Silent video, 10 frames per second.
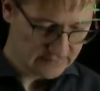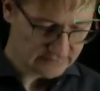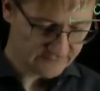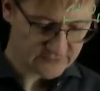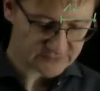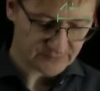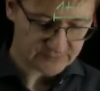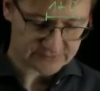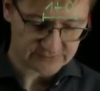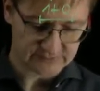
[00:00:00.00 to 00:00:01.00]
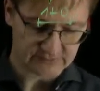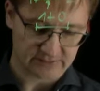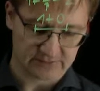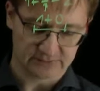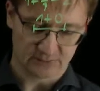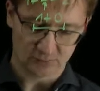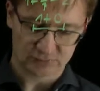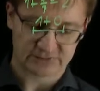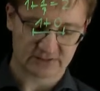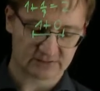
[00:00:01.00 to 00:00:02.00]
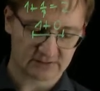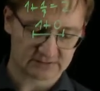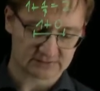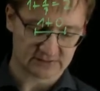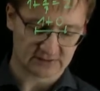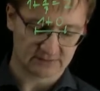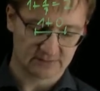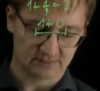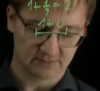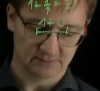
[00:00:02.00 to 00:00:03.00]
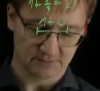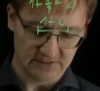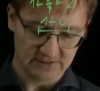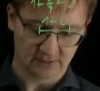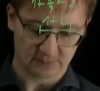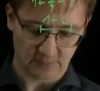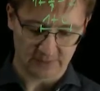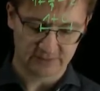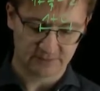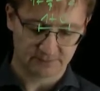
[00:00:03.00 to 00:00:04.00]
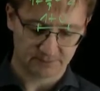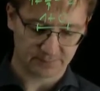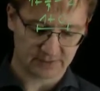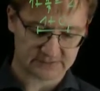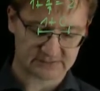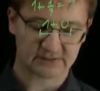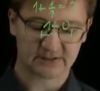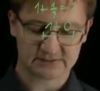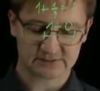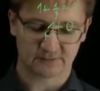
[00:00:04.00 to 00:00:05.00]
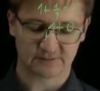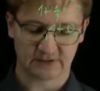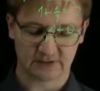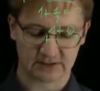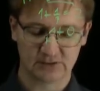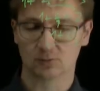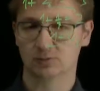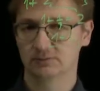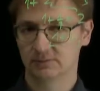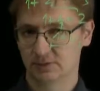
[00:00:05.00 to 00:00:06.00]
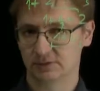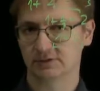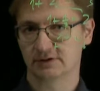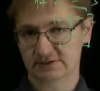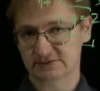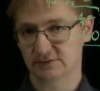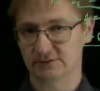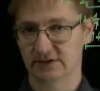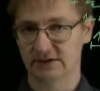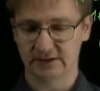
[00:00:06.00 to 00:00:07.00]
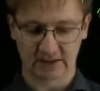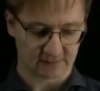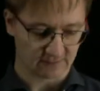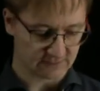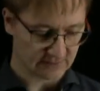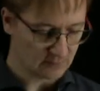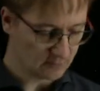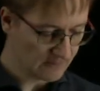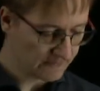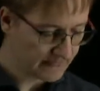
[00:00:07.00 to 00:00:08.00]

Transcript: The first person knows that there is me, or 1, plus the rest of the queue, or rest of the length of the queue.